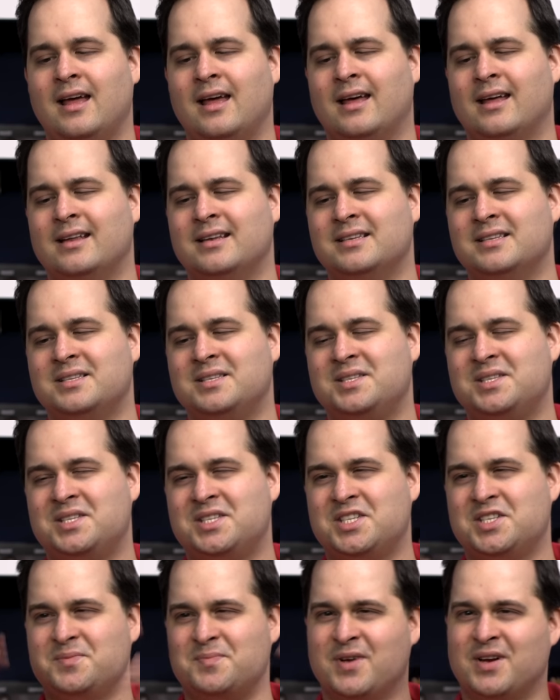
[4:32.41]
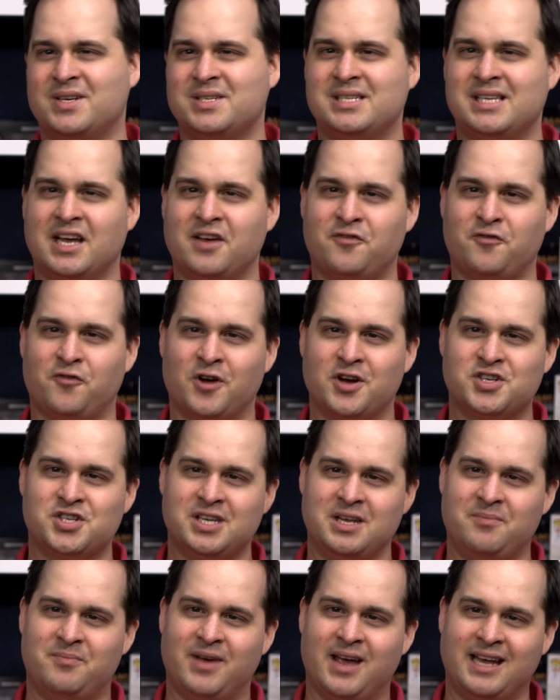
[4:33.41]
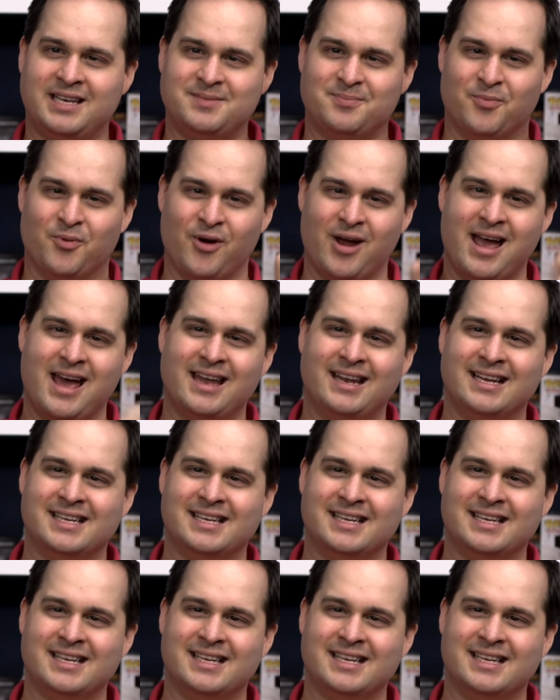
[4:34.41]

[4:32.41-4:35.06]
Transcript: And smells like freshly baked bread